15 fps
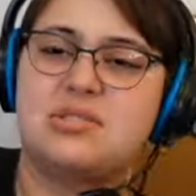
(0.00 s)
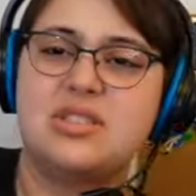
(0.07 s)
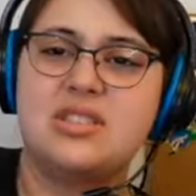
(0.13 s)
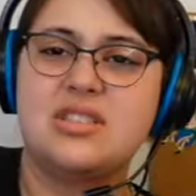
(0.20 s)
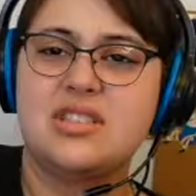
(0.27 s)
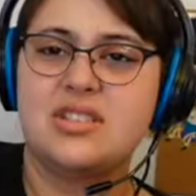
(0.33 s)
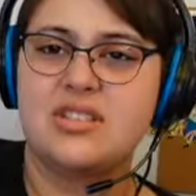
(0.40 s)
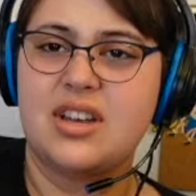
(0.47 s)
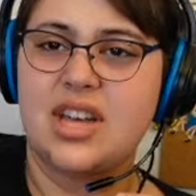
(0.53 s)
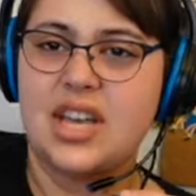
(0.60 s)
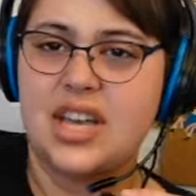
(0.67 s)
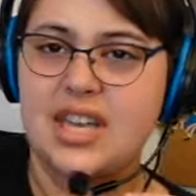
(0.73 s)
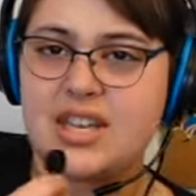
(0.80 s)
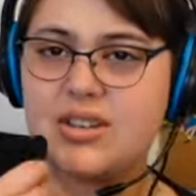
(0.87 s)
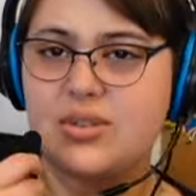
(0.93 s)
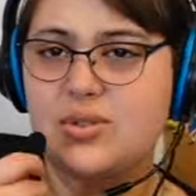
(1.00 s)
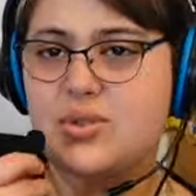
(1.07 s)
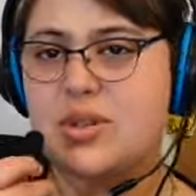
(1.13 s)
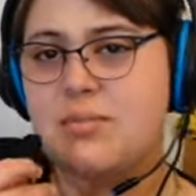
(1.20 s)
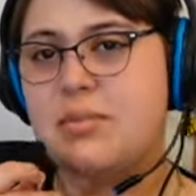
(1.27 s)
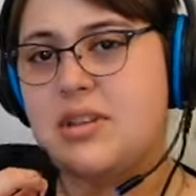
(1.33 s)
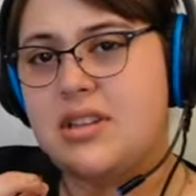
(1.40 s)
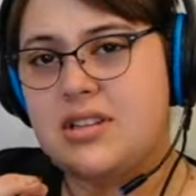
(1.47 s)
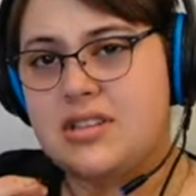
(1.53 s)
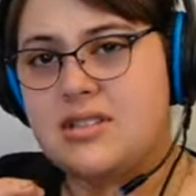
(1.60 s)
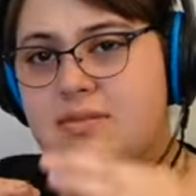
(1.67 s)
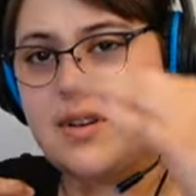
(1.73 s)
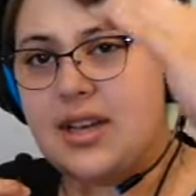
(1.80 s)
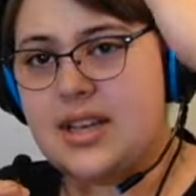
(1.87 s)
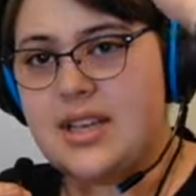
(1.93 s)
she's straight guilt tripping
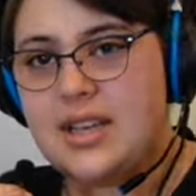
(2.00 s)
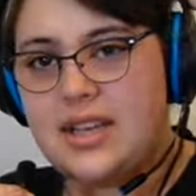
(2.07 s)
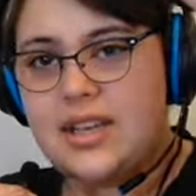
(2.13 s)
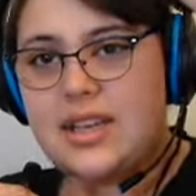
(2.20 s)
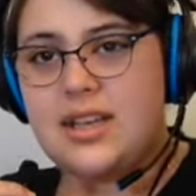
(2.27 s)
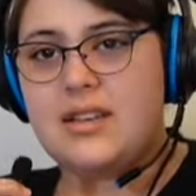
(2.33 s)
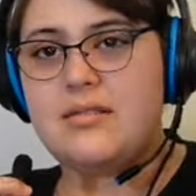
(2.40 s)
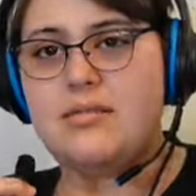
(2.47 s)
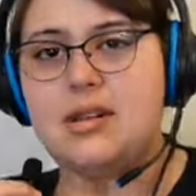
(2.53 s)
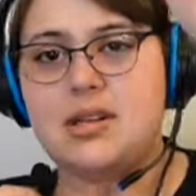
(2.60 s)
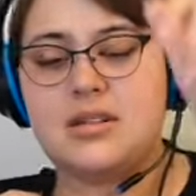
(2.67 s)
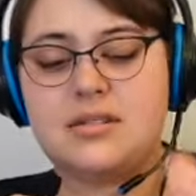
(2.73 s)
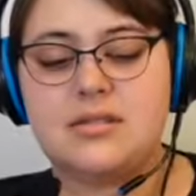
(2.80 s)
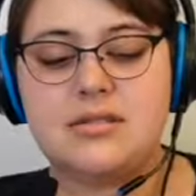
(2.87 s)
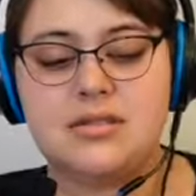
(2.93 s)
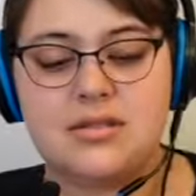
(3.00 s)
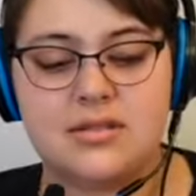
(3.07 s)
this fucking kid, man.